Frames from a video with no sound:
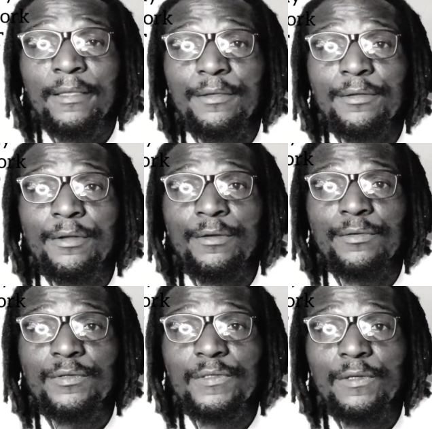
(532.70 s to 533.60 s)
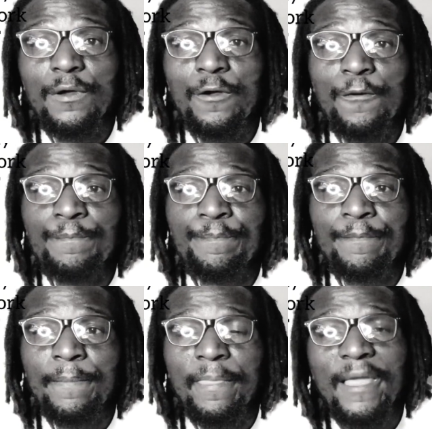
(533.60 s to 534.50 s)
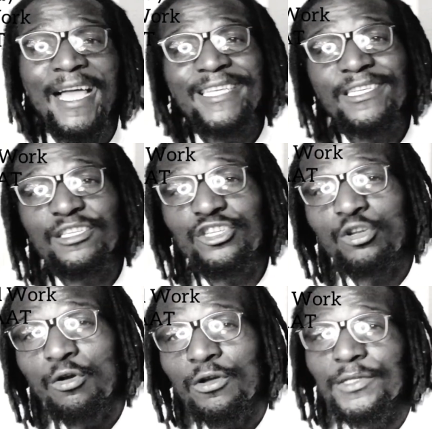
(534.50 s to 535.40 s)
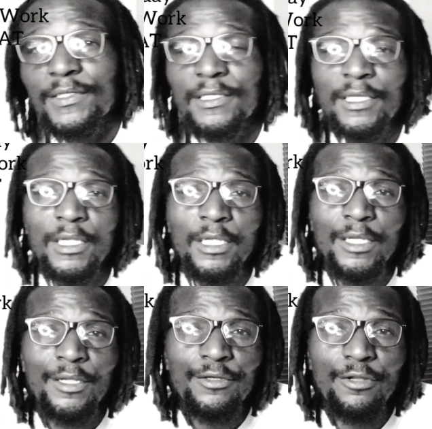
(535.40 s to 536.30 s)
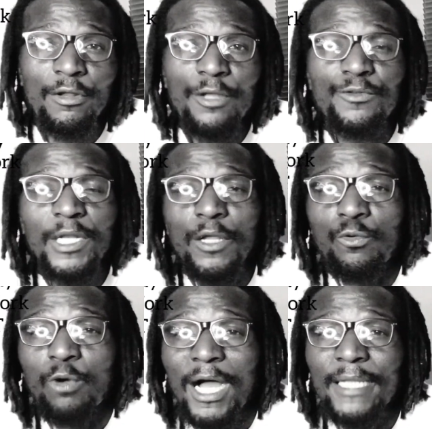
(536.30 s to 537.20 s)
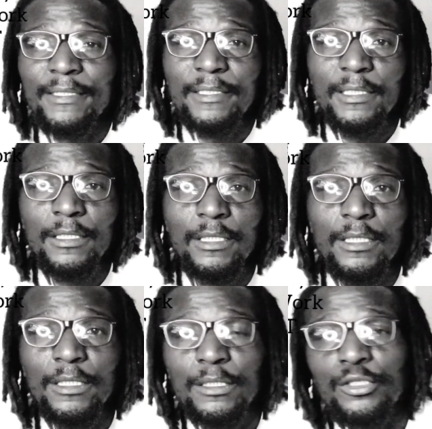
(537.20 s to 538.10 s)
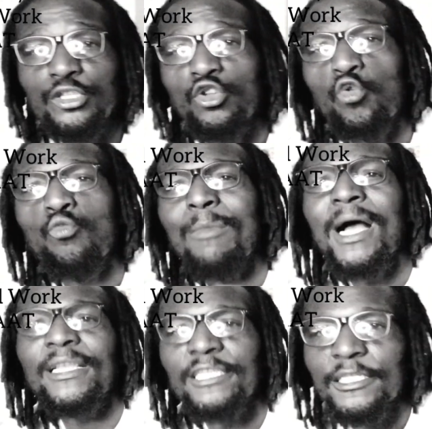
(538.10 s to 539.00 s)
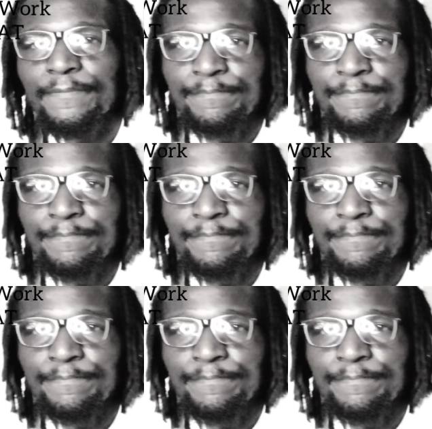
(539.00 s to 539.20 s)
you know. So I just chose to not really want too much,